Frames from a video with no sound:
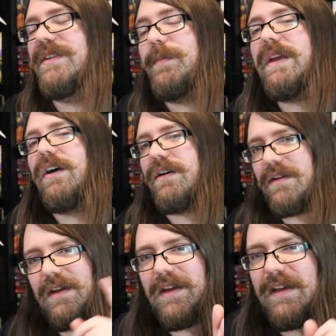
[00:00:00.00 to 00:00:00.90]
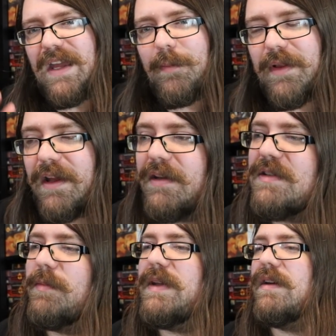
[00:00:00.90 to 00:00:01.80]
to be on gameplay,
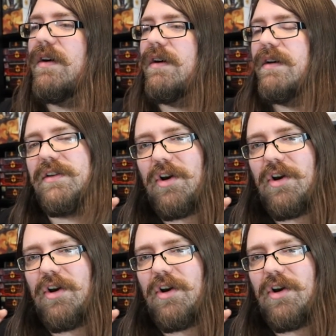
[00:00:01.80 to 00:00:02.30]
to be on